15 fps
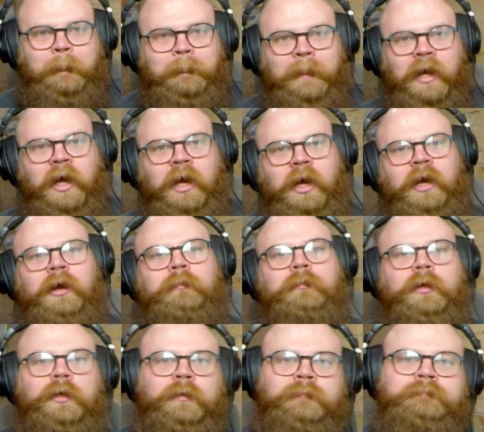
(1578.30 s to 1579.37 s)
Um,
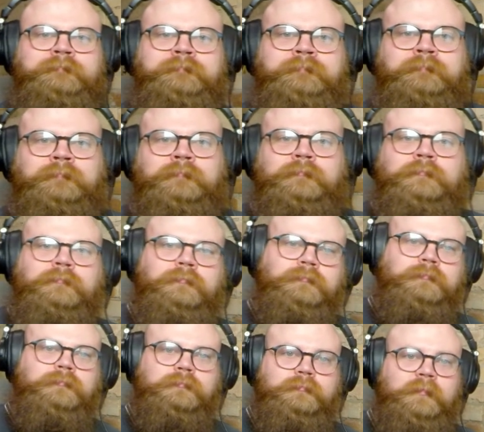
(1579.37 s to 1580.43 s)

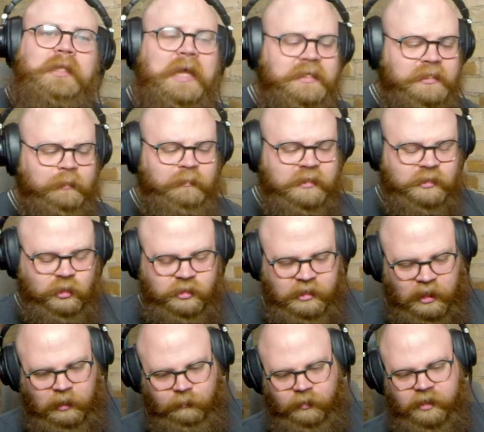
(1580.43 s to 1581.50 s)
I did miss your
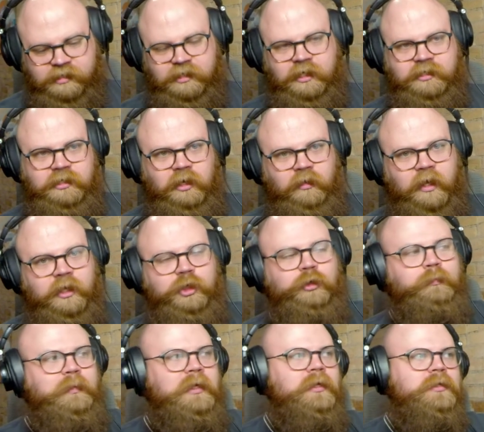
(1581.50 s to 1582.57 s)
second place. I saw that you
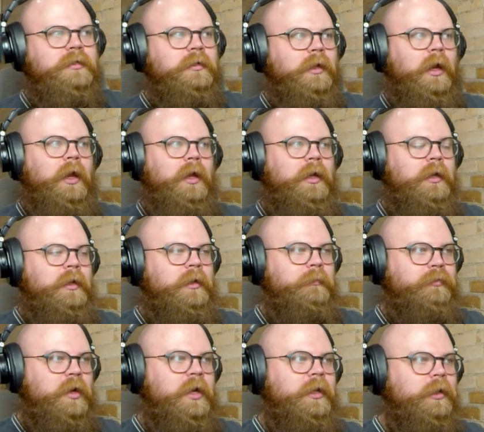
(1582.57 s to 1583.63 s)
beat uh
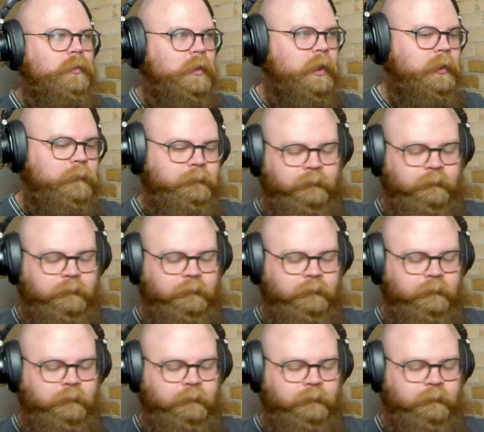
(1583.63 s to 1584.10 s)
Brian, right?